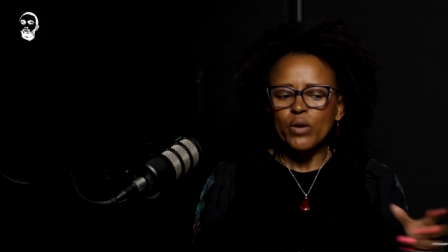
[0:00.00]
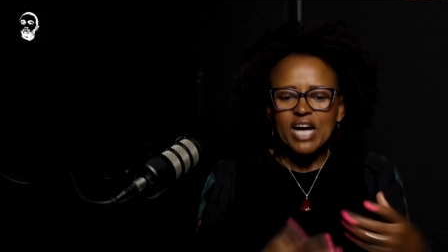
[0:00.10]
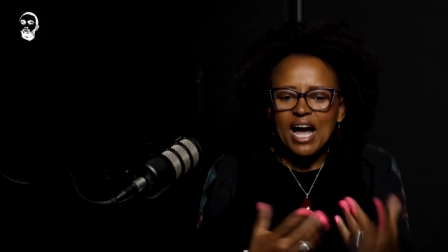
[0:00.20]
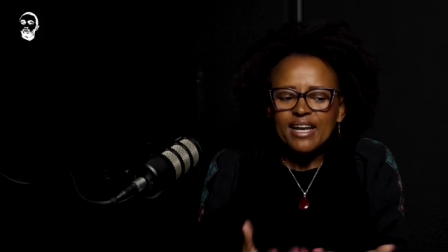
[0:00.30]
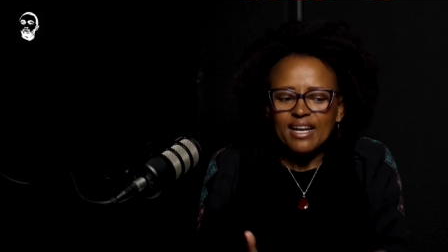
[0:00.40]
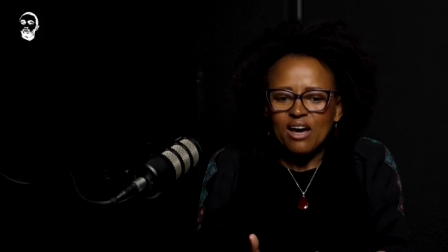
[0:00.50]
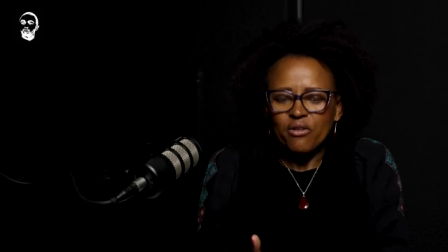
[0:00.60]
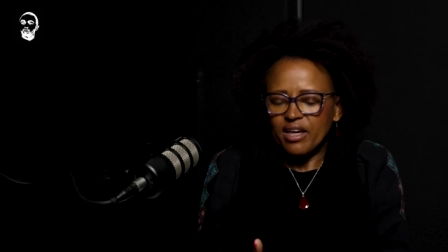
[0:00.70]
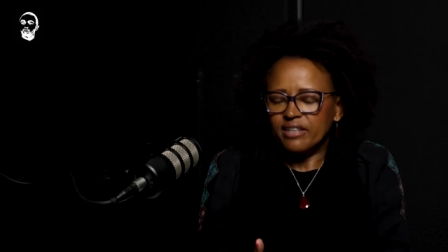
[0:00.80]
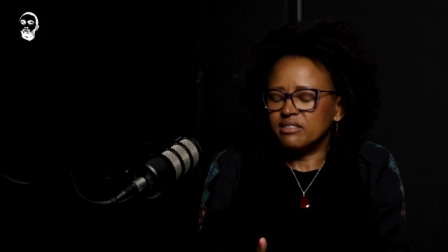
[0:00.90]
We can't
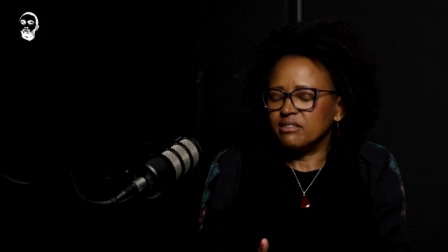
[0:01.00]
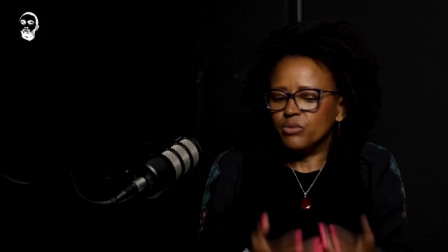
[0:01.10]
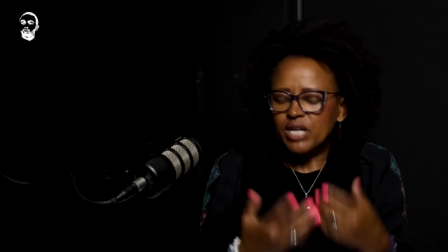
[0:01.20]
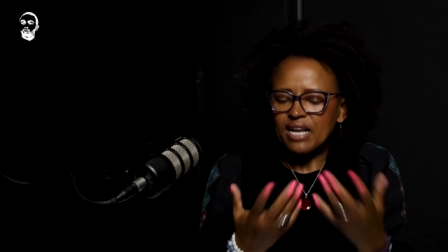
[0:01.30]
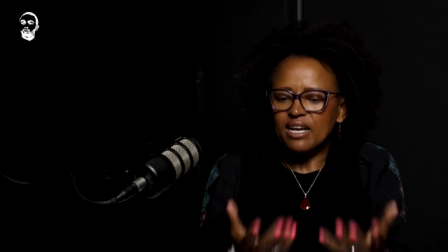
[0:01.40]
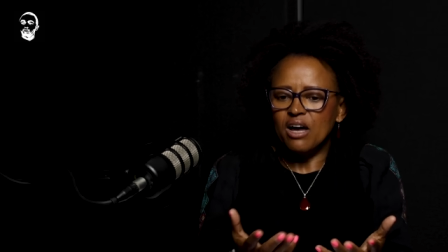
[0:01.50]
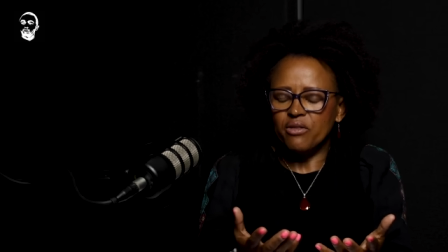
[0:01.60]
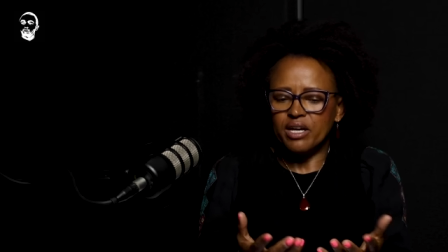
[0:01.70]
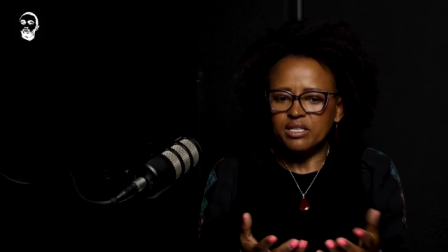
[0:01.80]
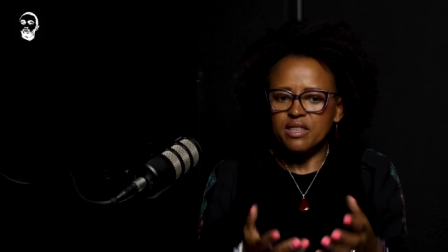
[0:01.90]
allow that. We can't
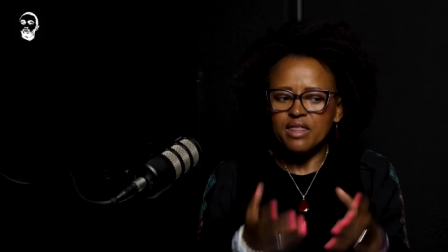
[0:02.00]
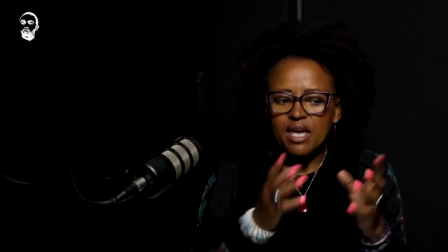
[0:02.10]
allow that.